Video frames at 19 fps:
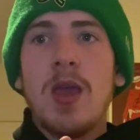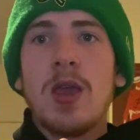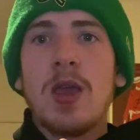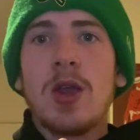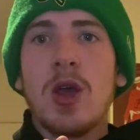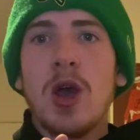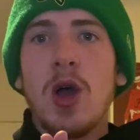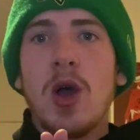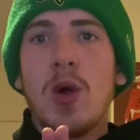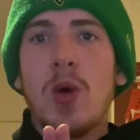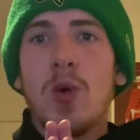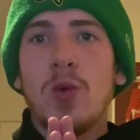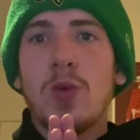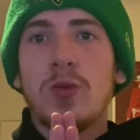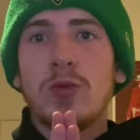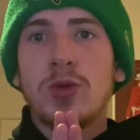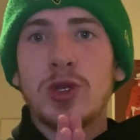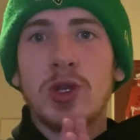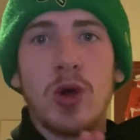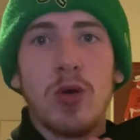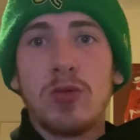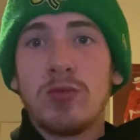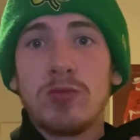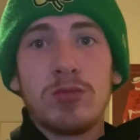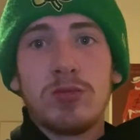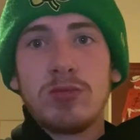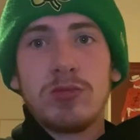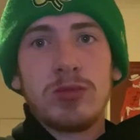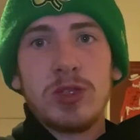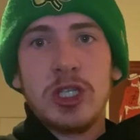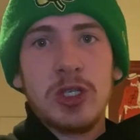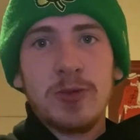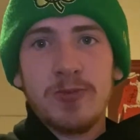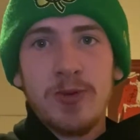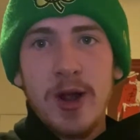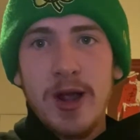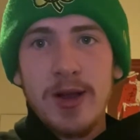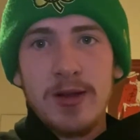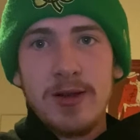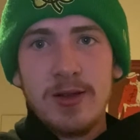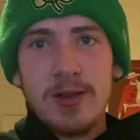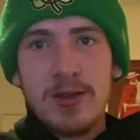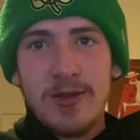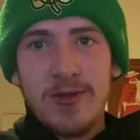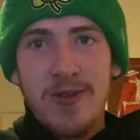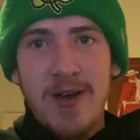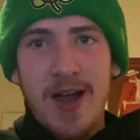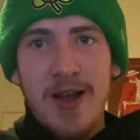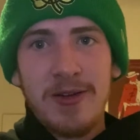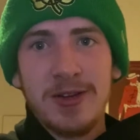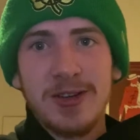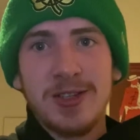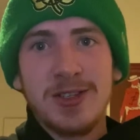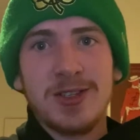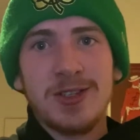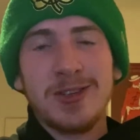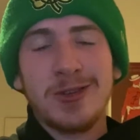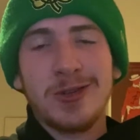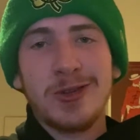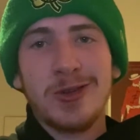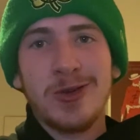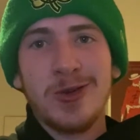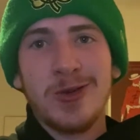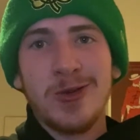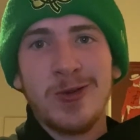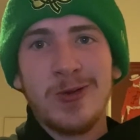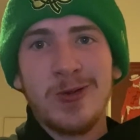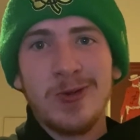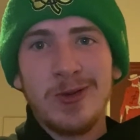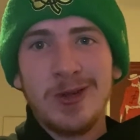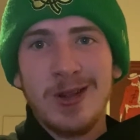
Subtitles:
You know, don't spread the virus to,